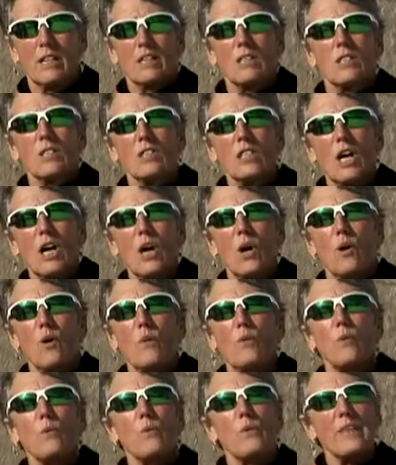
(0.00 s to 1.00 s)

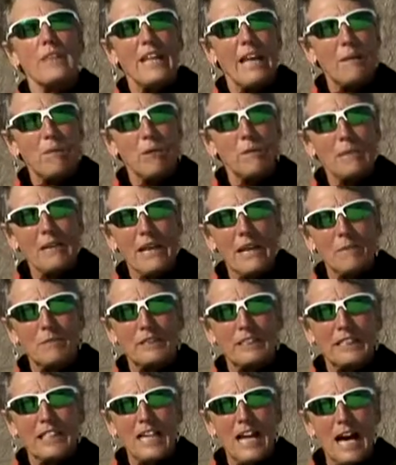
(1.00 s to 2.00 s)
So they will be
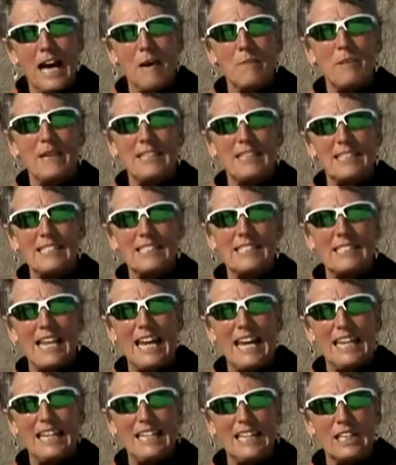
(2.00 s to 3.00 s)
able to come and
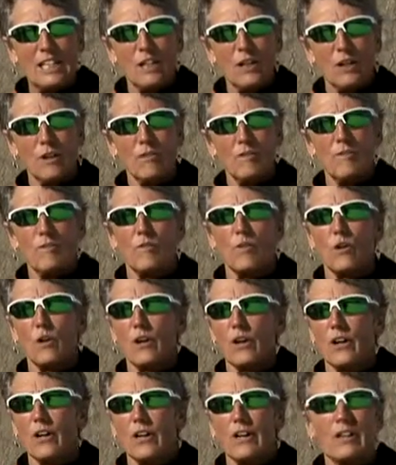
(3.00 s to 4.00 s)
stay here
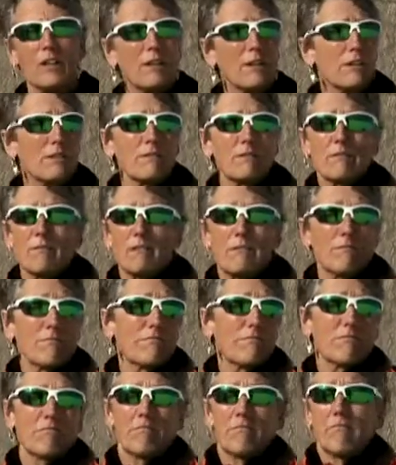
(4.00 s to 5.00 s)
for
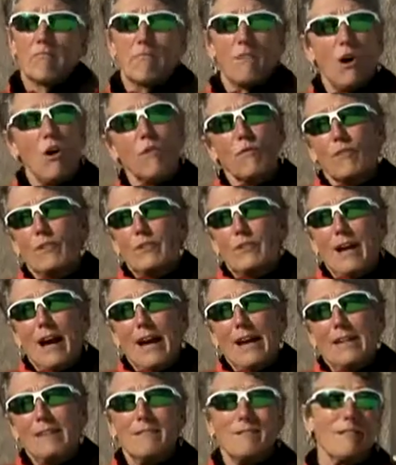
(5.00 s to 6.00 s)

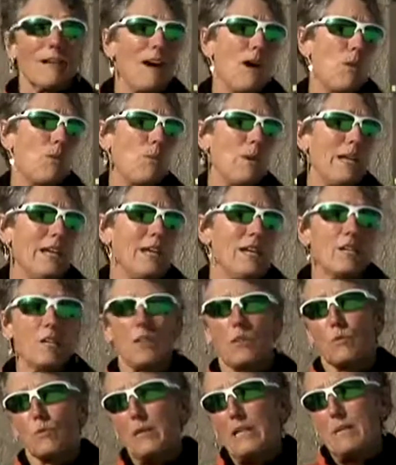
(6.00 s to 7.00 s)
overnight, a week,
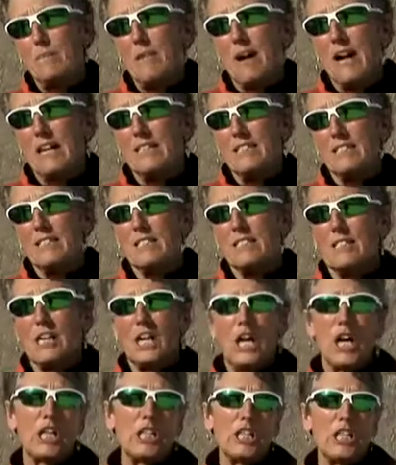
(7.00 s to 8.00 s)
3 months,
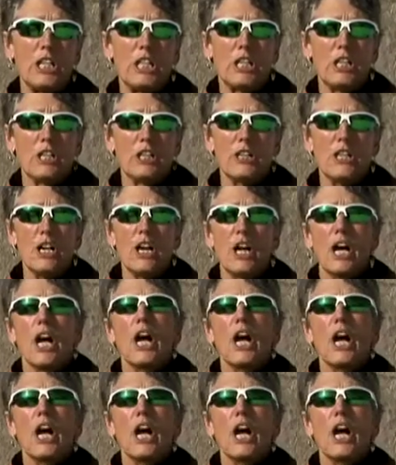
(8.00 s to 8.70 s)
a year.